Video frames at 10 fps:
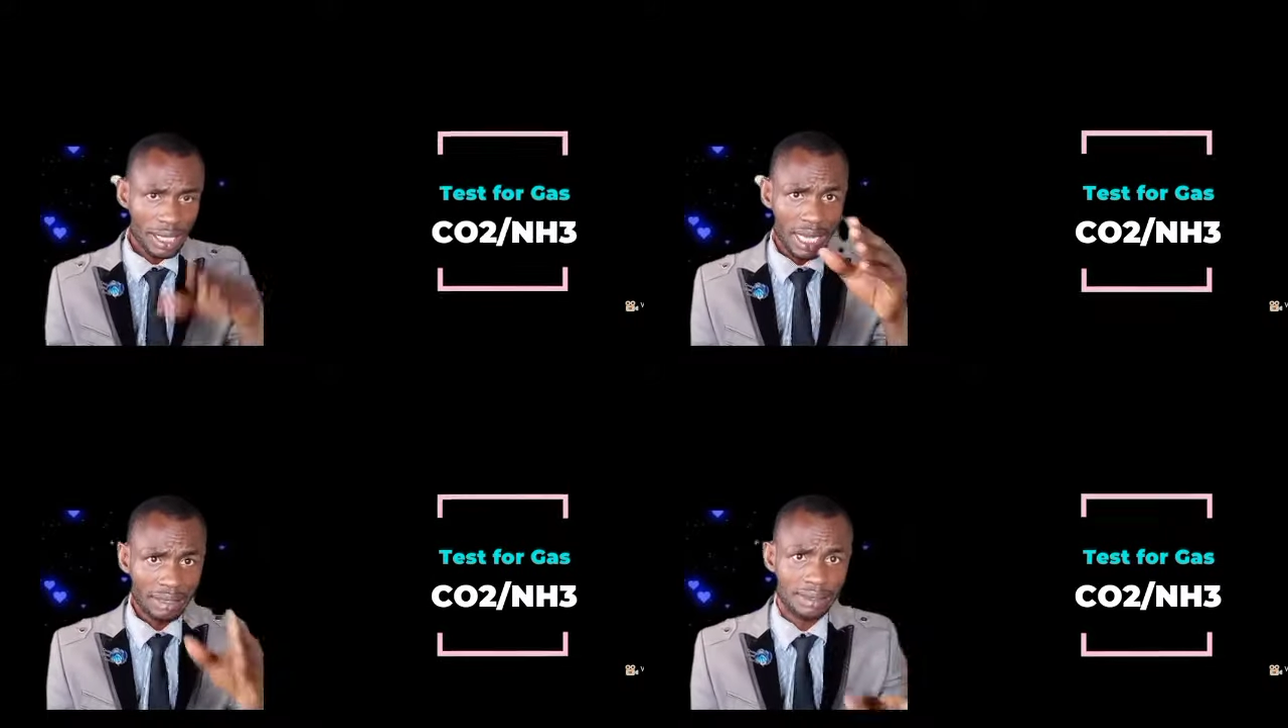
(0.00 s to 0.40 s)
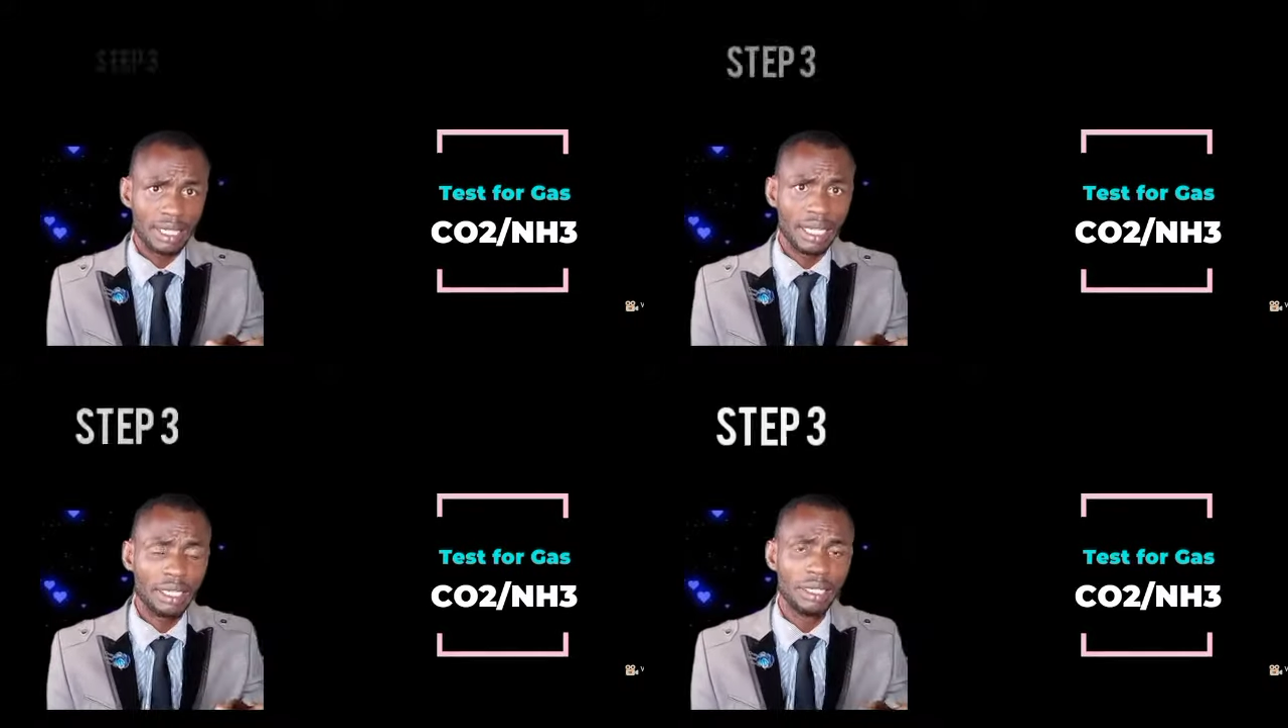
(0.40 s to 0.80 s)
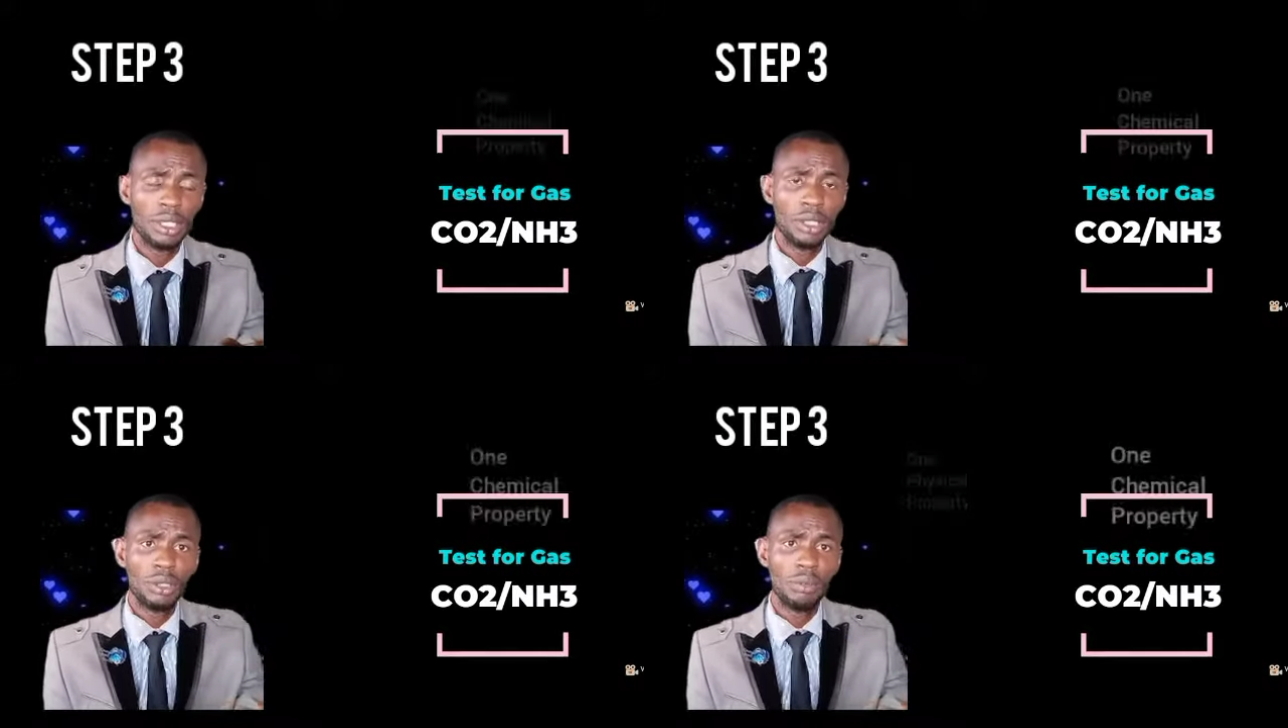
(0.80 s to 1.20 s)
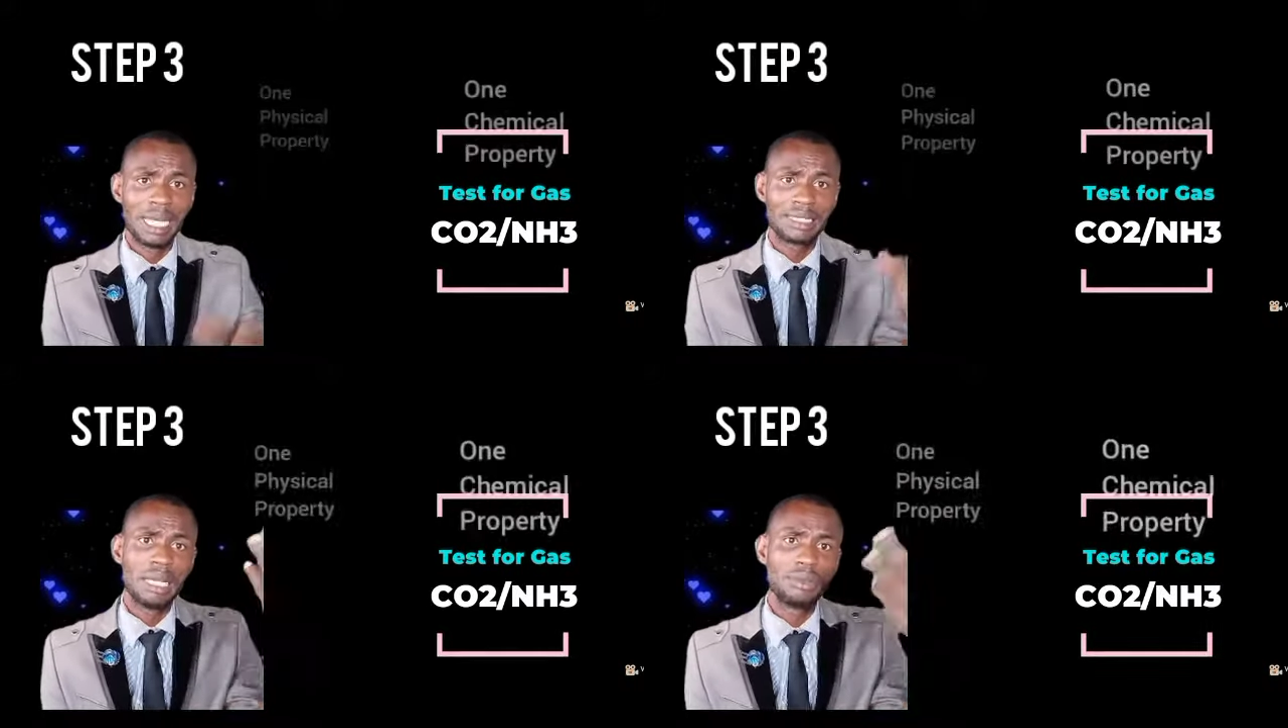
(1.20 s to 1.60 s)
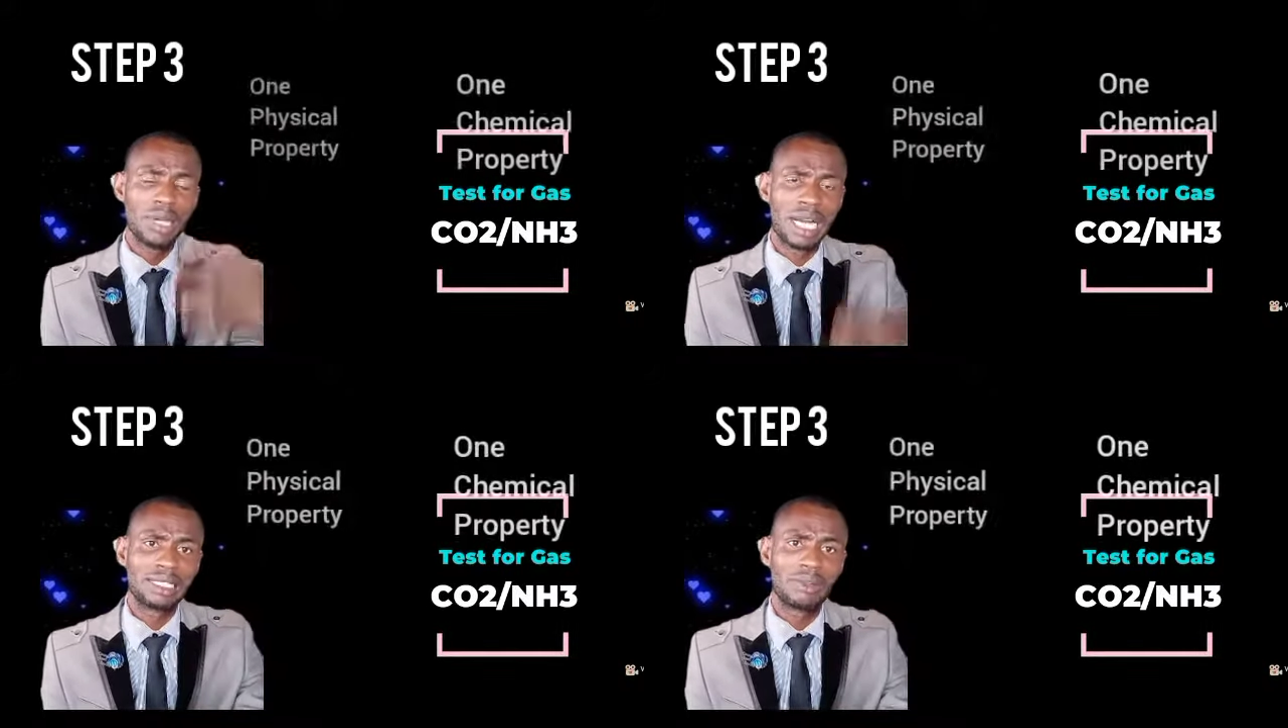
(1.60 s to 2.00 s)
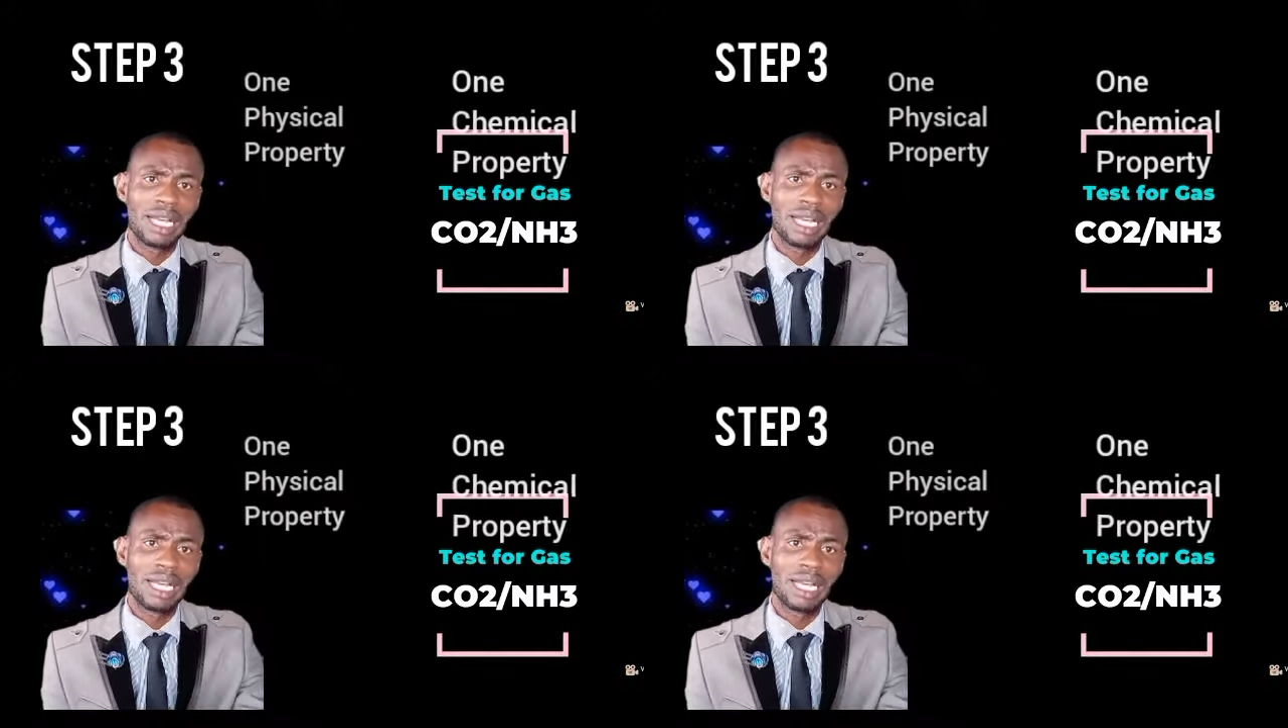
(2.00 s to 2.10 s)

let's say by the time you add